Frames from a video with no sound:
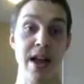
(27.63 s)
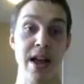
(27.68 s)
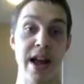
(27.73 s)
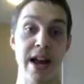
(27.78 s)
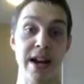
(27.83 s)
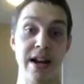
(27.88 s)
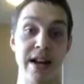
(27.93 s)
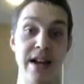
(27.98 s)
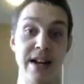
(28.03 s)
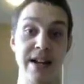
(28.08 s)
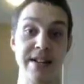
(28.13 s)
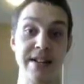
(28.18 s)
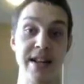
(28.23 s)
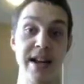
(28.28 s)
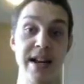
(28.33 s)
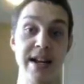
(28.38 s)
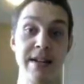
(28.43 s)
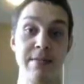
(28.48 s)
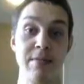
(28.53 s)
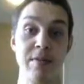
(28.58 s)
And I
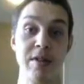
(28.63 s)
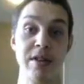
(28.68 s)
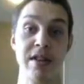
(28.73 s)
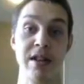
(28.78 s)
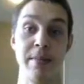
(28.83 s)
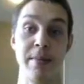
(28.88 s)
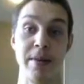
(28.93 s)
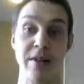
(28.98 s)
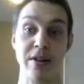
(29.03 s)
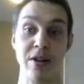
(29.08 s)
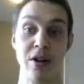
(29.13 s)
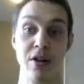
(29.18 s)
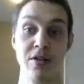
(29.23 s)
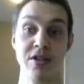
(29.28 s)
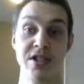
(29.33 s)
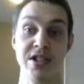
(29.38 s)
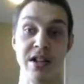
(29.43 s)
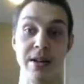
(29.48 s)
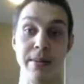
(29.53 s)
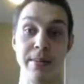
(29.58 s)
contended with them and
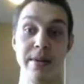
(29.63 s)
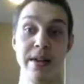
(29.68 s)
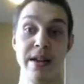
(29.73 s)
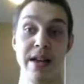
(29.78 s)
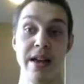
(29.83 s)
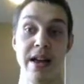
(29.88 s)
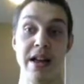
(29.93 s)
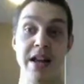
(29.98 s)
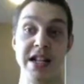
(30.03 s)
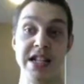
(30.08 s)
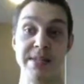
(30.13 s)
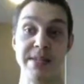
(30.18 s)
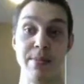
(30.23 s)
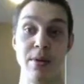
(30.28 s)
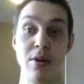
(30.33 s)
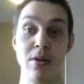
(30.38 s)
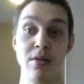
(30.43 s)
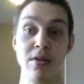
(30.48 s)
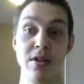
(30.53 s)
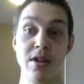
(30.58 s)
cursed them and
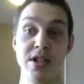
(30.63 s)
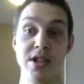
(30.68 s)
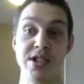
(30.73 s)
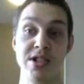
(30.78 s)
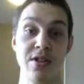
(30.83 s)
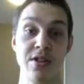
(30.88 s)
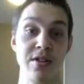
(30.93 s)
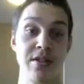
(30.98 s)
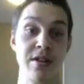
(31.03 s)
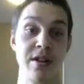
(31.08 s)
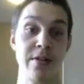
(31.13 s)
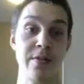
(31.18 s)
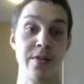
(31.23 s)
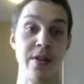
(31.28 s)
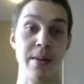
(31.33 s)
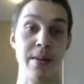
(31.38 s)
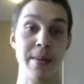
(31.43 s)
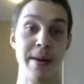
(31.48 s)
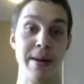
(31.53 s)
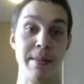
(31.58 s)
smote certain of
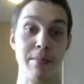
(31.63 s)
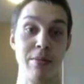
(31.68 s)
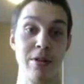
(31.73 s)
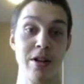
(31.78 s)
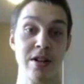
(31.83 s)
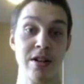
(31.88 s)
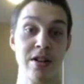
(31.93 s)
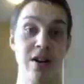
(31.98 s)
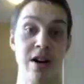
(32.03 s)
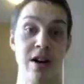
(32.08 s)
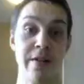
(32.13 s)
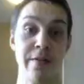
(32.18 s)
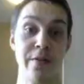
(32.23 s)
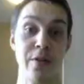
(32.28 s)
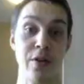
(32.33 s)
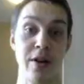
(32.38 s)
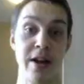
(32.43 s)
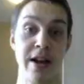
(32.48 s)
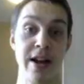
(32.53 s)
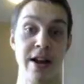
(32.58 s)
them and plucked off
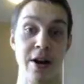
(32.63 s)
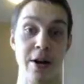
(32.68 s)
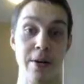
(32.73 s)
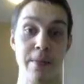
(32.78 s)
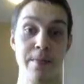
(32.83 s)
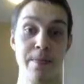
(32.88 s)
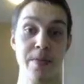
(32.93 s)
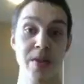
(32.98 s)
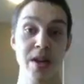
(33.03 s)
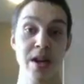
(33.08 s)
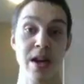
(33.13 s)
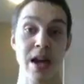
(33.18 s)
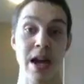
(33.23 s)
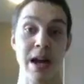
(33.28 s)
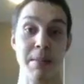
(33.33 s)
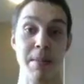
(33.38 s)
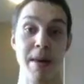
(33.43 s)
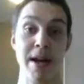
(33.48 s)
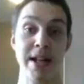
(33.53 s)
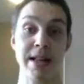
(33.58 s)
their hair
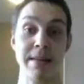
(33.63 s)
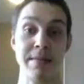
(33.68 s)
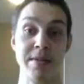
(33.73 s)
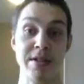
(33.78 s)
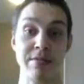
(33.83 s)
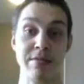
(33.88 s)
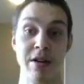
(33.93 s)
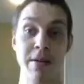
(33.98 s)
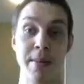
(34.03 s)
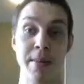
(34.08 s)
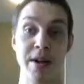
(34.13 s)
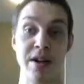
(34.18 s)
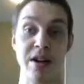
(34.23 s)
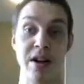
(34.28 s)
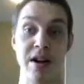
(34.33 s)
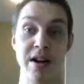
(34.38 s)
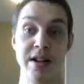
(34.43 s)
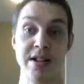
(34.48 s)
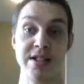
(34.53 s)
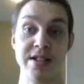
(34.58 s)
and made them swear by
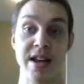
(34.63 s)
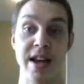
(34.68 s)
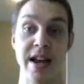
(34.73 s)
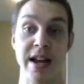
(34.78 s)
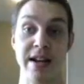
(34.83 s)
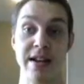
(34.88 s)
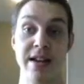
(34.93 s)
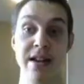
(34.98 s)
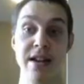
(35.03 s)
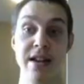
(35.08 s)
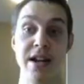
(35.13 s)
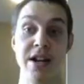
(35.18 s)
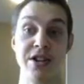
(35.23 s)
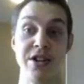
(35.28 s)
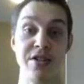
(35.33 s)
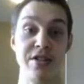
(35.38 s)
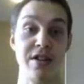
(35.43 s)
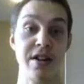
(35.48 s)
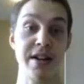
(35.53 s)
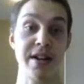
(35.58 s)
God, saying, Ye
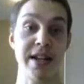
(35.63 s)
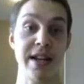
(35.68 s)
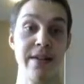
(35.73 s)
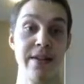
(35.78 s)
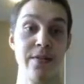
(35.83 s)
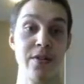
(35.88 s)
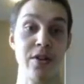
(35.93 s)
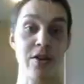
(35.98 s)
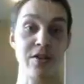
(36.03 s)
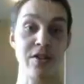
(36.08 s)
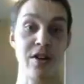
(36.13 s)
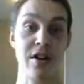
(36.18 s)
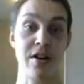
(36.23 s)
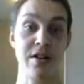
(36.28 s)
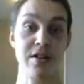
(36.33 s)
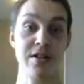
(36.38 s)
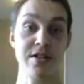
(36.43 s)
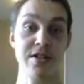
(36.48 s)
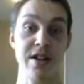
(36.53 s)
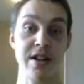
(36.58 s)
shall not give your
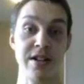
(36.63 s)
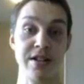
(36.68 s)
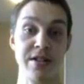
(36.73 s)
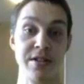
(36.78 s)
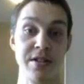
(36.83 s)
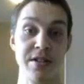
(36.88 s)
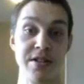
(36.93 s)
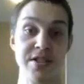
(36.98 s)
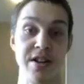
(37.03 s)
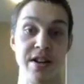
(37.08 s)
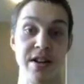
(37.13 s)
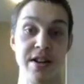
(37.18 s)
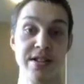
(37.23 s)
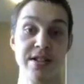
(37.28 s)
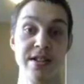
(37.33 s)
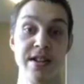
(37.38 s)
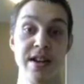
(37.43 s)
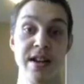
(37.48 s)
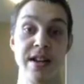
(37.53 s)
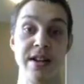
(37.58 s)
daughters unto their
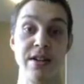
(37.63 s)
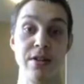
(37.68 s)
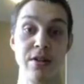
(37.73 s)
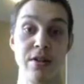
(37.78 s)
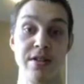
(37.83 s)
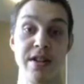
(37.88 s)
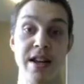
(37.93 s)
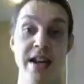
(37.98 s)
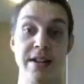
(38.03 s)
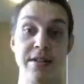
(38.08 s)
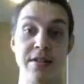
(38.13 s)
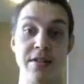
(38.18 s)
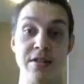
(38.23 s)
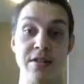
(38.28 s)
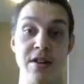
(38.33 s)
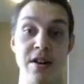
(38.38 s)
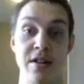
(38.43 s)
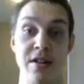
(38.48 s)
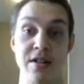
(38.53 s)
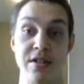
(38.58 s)
sons, nor take their
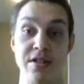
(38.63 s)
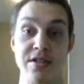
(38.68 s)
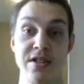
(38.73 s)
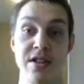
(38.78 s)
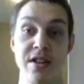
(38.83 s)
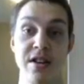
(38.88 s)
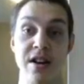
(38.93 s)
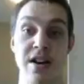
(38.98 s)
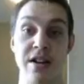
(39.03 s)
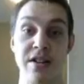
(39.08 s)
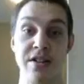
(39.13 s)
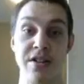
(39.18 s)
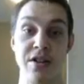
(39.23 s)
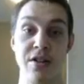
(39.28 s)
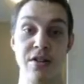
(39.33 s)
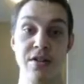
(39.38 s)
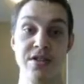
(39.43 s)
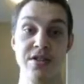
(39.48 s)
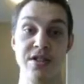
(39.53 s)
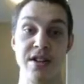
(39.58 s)
daughters unto
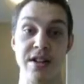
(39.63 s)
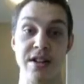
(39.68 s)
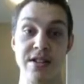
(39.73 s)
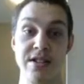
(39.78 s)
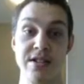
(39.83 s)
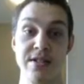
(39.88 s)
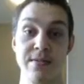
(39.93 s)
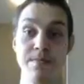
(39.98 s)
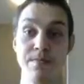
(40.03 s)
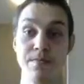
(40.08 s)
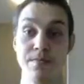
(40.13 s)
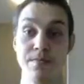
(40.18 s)
your sons,